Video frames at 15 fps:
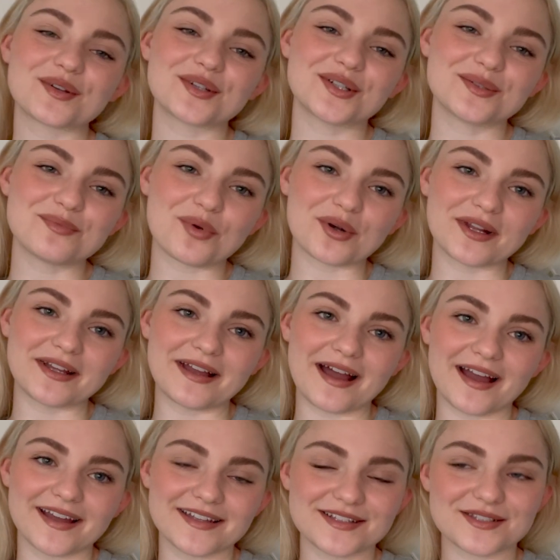Good morning,
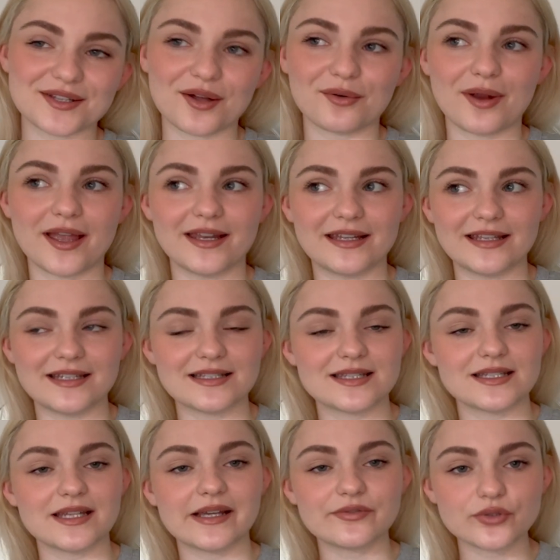guys. All right, it is
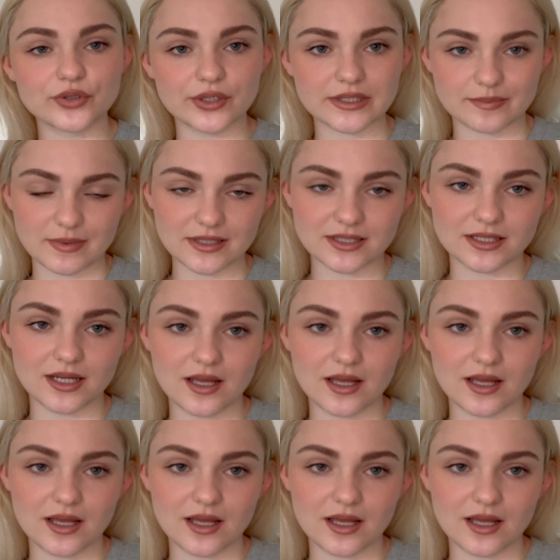the day after Christmas.